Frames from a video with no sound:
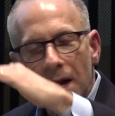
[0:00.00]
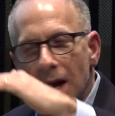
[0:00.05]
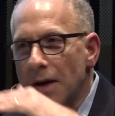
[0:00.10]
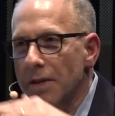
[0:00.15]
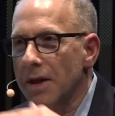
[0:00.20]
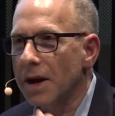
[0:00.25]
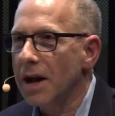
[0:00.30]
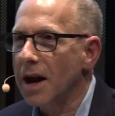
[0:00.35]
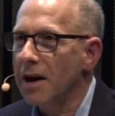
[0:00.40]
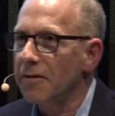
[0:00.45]

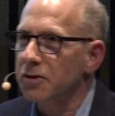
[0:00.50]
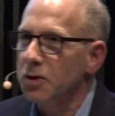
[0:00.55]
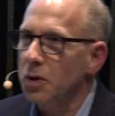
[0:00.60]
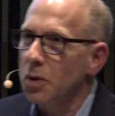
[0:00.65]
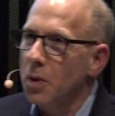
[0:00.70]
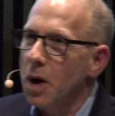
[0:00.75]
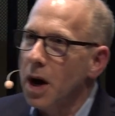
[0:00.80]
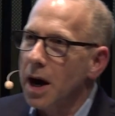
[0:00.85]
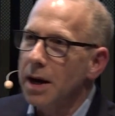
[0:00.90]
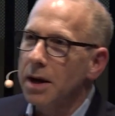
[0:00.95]
And then after
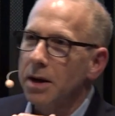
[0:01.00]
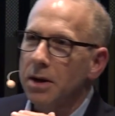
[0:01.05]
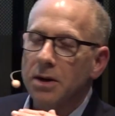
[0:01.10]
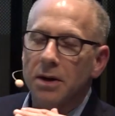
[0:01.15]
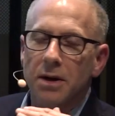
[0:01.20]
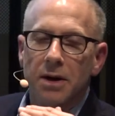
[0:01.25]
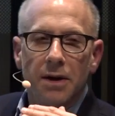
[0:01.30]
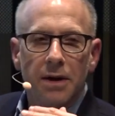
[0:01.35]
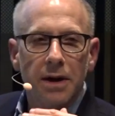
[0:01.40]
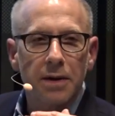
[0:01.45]
a
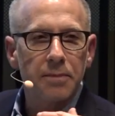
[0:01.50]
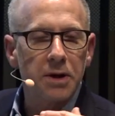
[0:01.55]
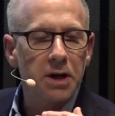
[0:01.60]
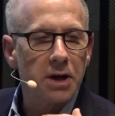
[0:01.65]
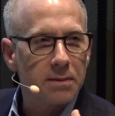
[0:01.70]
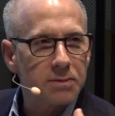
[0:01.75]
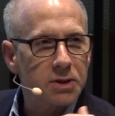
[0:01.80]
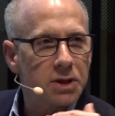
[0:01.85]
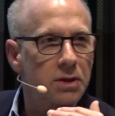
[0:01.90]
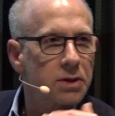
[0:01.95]
while, it
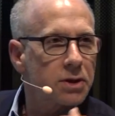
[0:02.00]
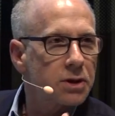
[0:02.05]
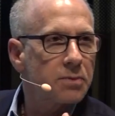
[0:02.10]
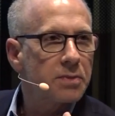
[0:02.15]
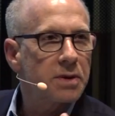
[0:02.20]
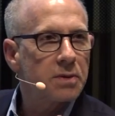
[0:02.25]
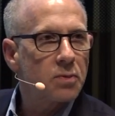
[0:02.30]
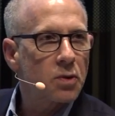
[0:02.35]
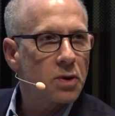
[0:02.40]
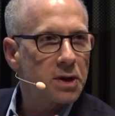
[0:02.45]
becomes a little
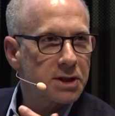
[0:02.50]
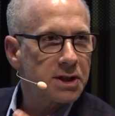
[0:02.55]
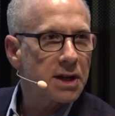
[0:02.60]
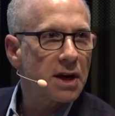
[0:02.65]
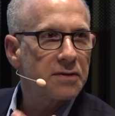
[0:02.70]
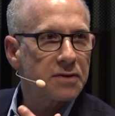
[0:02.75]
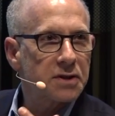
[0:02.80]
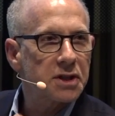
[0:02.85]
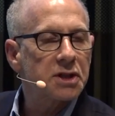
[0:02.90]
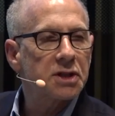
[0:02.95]
bit more
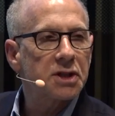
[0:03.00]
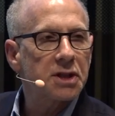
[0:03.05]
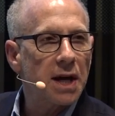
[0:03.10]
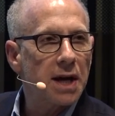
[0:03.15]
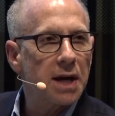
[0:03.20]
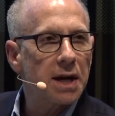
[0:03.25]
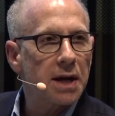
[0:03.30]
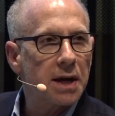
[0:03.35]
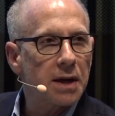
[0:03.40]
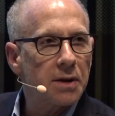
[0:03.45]

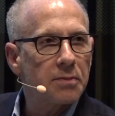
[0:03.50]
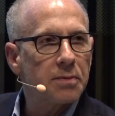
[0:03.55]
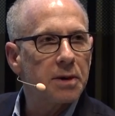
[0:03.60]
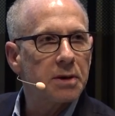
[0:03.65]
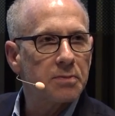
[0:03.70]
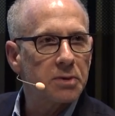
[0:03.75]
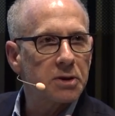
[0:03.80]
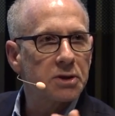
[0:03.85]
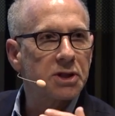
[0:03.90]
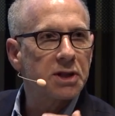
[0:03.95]
self-sustaining.
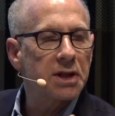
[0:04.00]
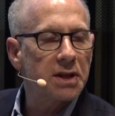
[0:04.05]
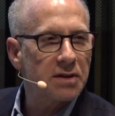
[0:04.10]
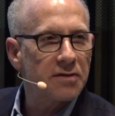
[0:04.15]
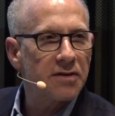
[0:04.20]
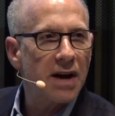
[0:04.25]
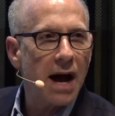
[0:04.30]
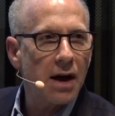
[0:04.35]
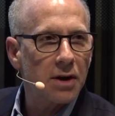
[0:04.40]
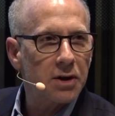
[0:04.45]
People see the
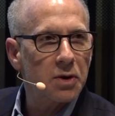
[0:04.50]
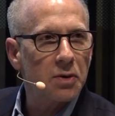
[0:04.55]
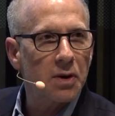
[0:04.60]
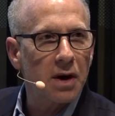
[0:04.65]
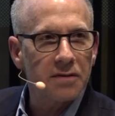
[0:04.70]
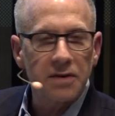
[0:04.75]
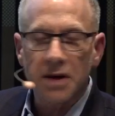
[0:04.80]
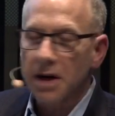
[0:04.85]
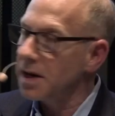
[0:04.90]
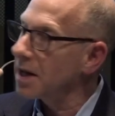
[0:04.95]
value
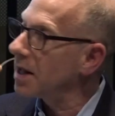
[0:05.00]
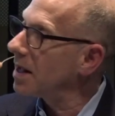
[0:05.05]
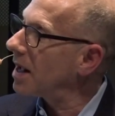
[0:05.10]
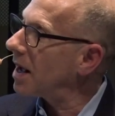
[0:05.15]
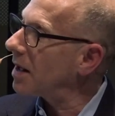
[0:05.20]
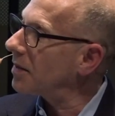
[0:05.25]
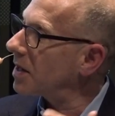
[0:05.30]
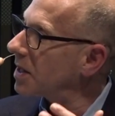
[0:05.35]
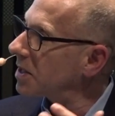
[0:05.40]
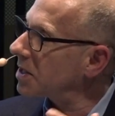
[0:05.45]
of it
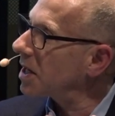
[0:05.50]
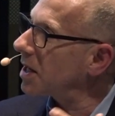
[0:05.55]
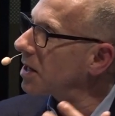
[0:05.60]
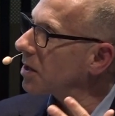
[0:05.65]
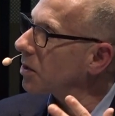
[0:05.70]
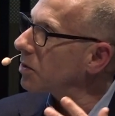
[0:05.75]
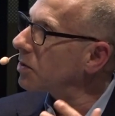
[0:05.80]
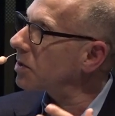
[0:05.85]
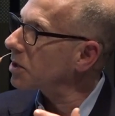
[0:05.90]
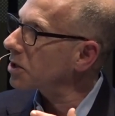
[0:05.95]
and they
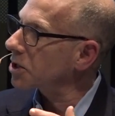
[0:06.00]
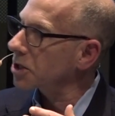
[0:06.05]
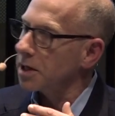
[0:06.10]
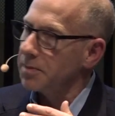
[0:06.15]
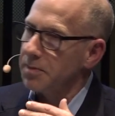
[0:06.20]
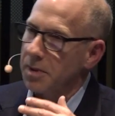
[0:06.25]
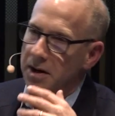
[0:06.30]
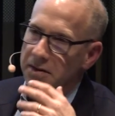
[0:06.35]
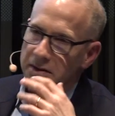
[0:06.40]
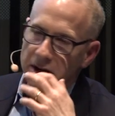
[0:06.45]
take
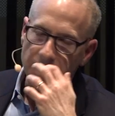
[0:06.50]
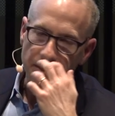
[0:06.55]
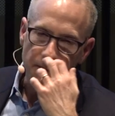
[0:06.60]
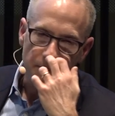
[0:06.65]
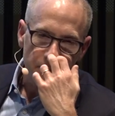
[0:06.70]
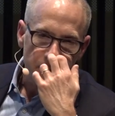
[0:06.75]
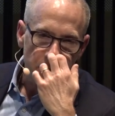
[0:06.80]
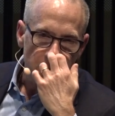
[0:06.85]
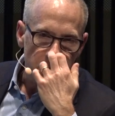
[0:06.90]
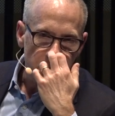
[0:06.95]
ownership of it.
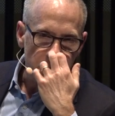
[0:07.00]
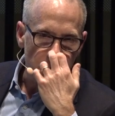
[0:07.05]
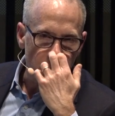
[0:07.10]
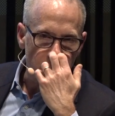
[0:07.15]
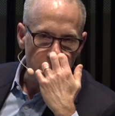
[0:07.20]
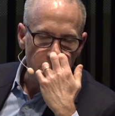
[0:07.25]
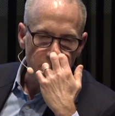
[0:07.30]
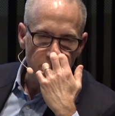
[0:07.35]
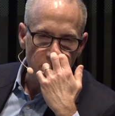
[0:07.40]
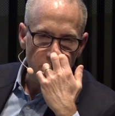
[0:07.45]

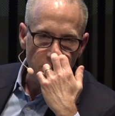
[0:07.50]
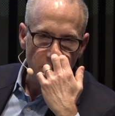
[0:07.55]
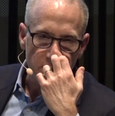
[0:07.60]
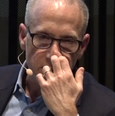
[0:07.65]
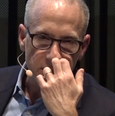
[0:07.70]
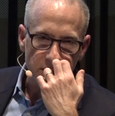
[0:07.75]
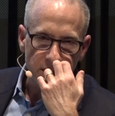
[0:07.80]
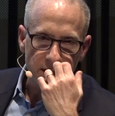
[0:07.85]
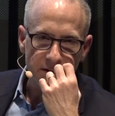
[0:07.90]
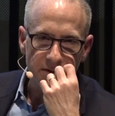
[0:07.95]
So in New
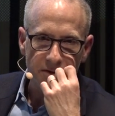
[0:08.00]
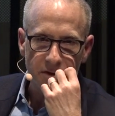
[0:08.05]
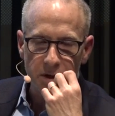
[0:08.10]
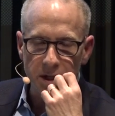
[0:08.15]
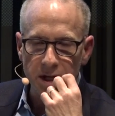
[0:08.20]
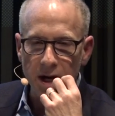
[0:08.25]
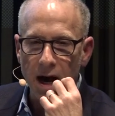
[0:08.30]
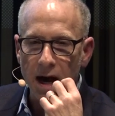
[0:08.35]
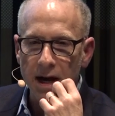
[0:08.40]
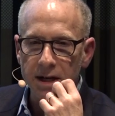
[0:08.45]
York City, for
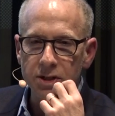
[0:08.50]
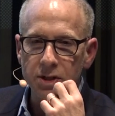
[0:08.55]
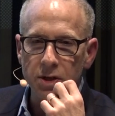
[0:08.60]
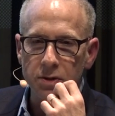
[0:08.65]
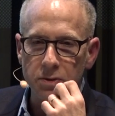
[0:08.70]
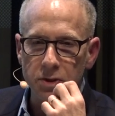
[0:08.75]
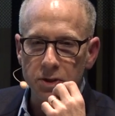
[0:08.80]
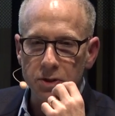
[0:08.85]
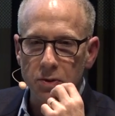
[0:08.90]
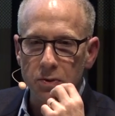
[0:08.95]
the
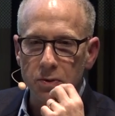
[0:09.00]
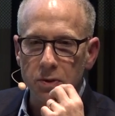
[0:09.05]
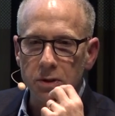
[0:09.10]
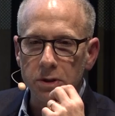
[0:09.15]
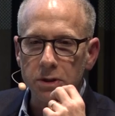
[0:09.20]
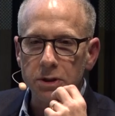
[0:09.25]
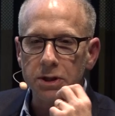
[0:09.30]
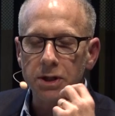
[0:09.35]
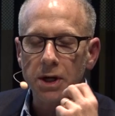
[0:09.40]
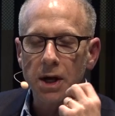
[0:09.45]
iZone
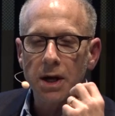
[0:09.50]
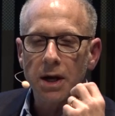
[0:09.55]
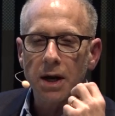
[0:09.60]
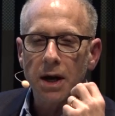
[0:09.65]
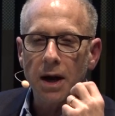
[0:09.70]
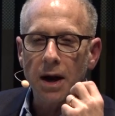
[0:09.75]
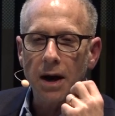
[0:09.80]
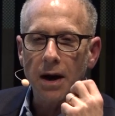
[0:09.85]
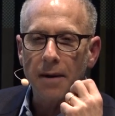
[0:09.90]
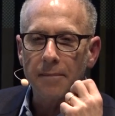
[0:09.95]
schools,
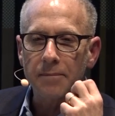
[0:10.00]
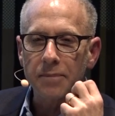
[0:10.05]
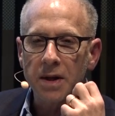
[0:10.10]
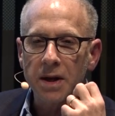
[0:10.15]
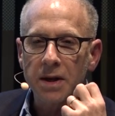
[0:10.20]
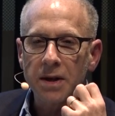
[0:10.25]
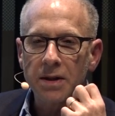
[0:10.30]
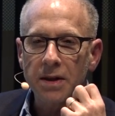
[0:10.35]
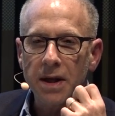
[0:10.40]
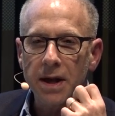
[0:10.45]
um,
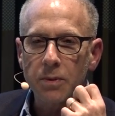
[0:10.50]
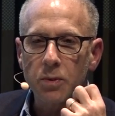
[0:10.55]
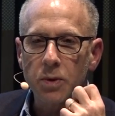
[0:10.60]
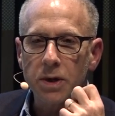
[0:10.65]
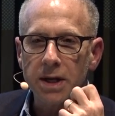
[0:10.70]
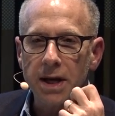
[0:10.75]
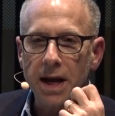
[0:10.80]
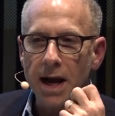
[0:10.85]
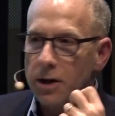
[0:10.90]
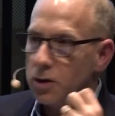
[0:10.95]
they
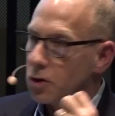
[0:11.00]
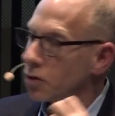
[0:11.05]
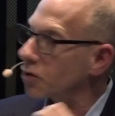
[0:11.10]
would get